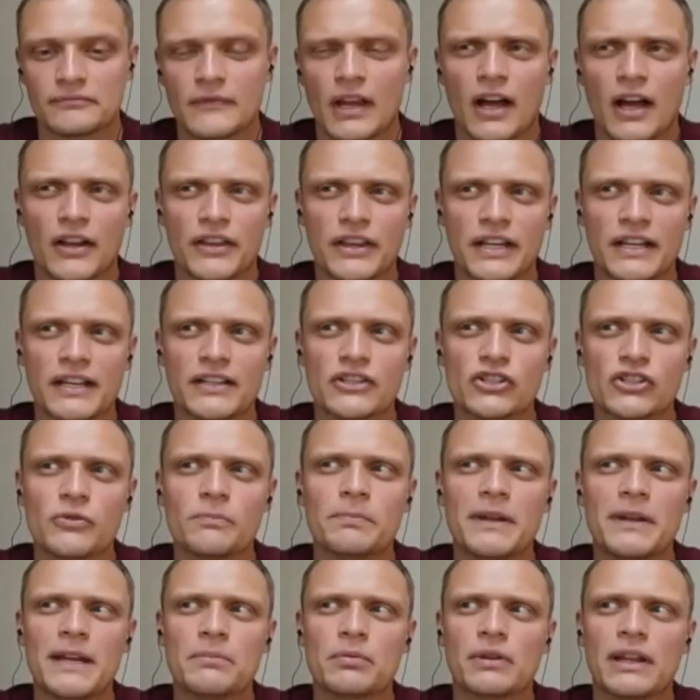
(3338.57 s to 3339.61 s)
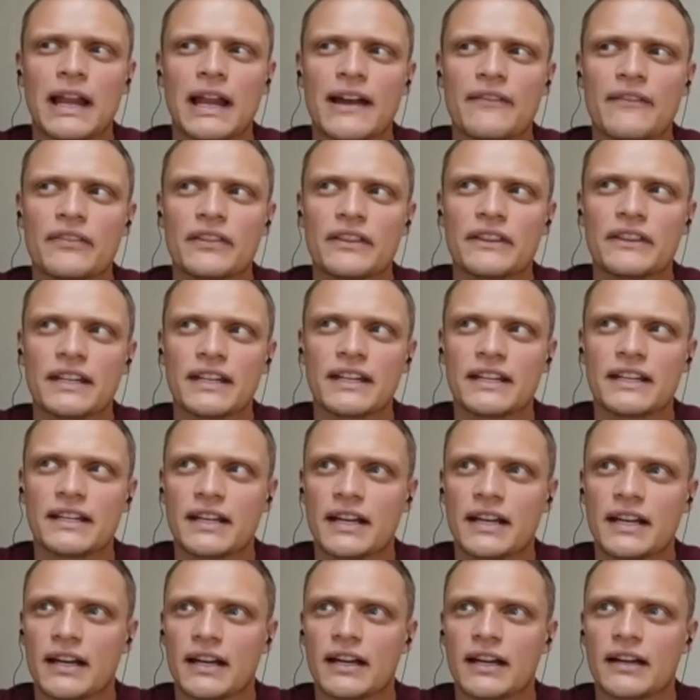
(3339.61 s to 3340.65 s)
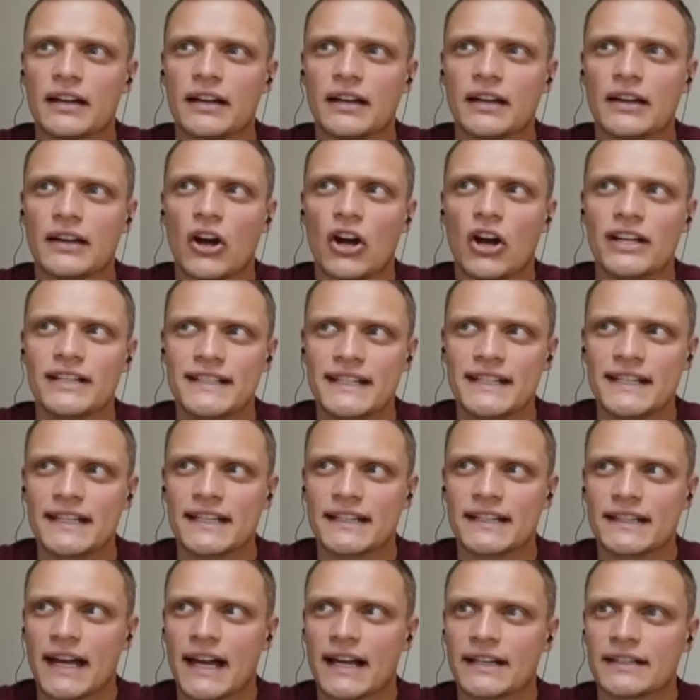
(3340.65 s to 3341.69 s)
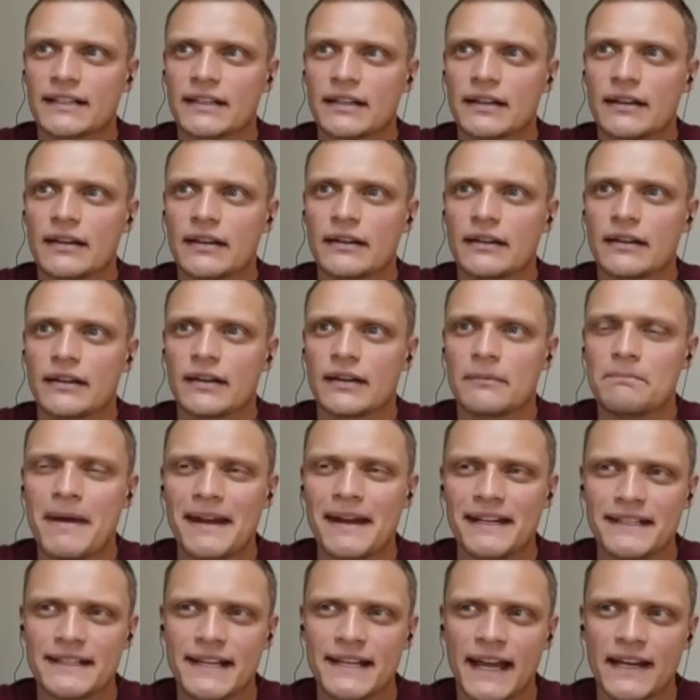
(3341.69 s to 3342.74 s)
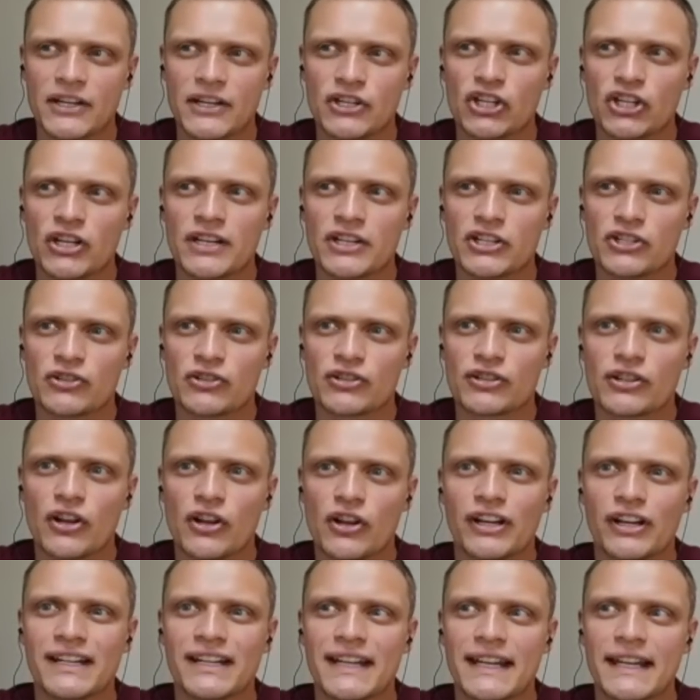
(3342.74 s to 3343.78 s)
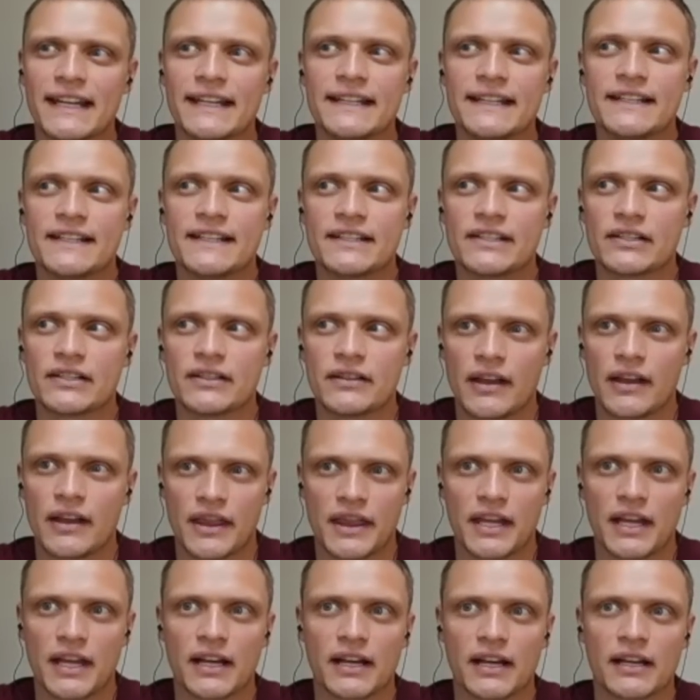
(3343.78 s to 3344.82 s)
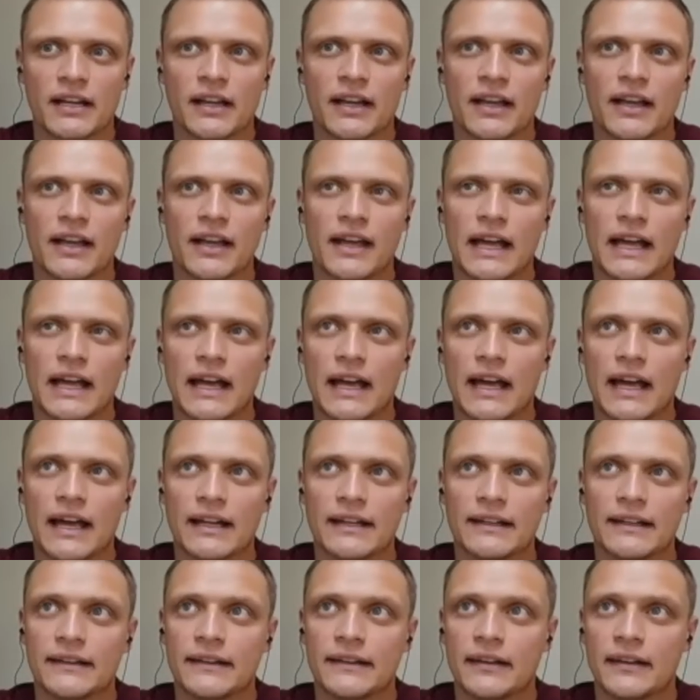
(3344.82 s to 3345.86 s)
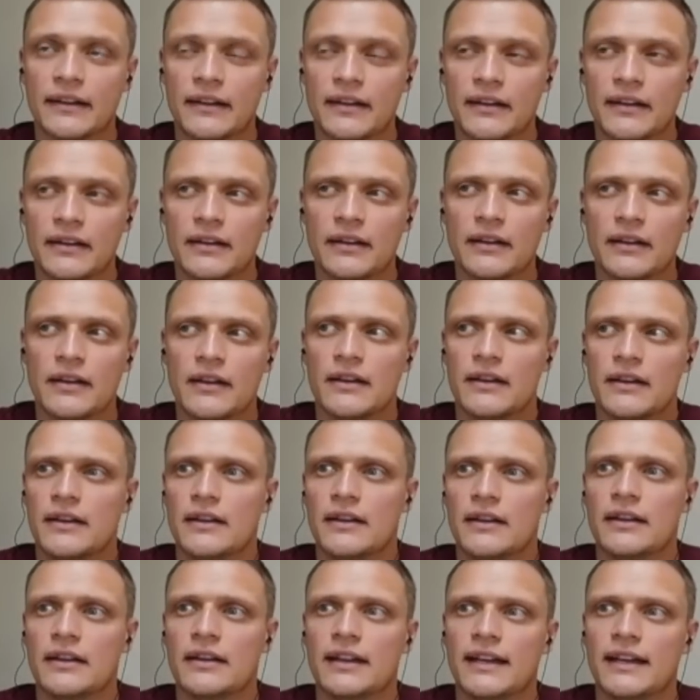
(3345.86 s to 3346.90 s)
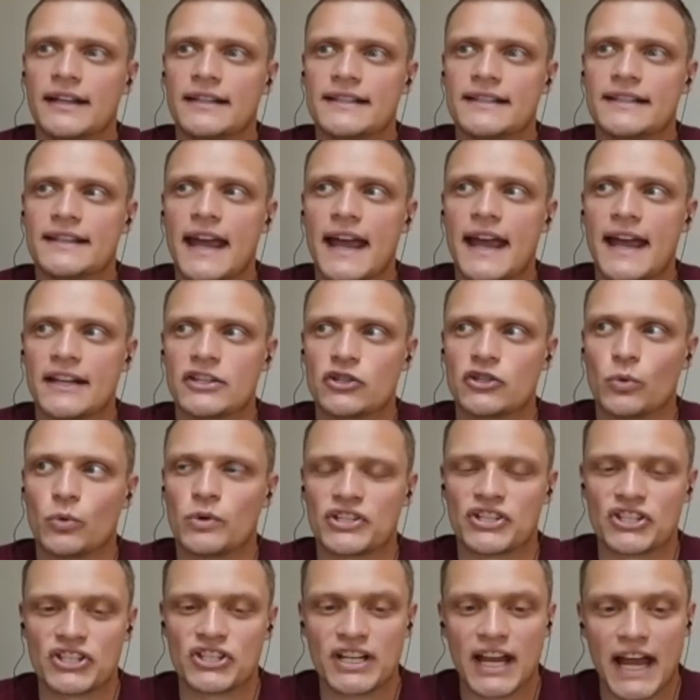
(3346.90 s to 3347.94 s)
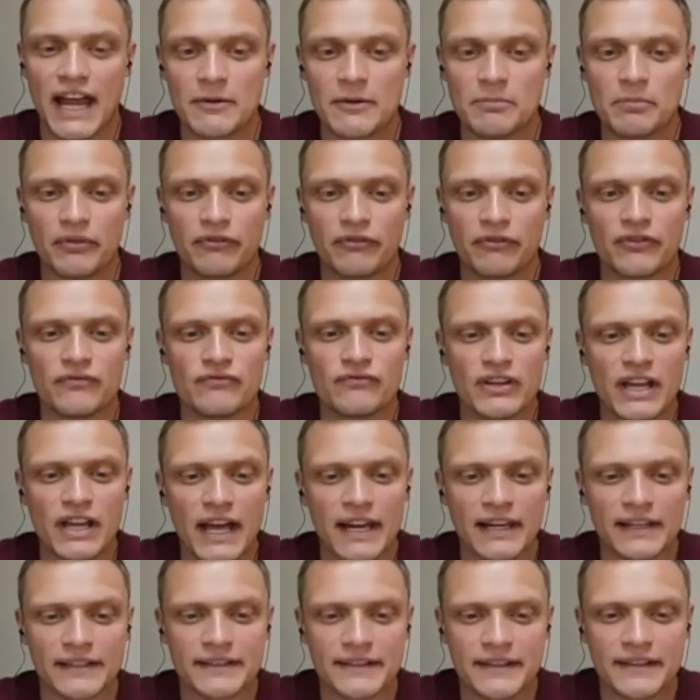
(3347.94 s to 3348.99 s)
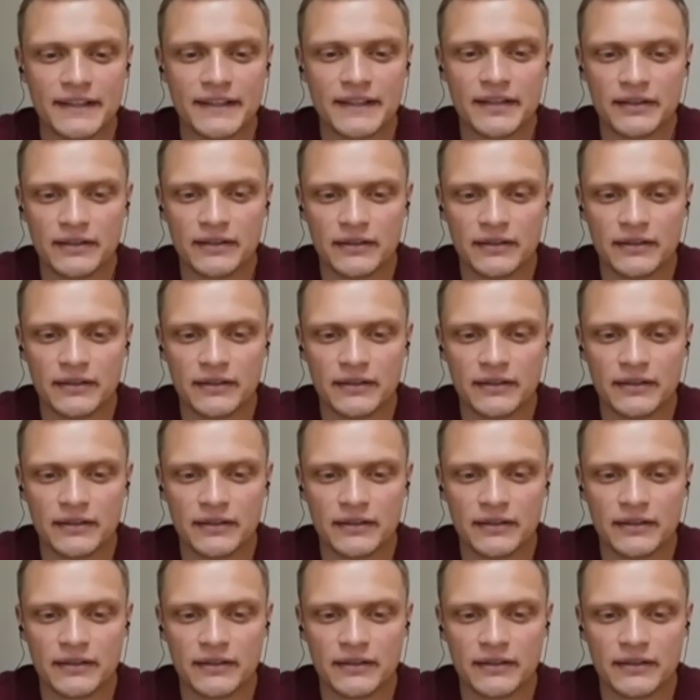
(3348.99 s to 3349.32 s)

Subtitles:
I think some people have the idea that meditation is just like an Eastern thing and it's there to escape from reality.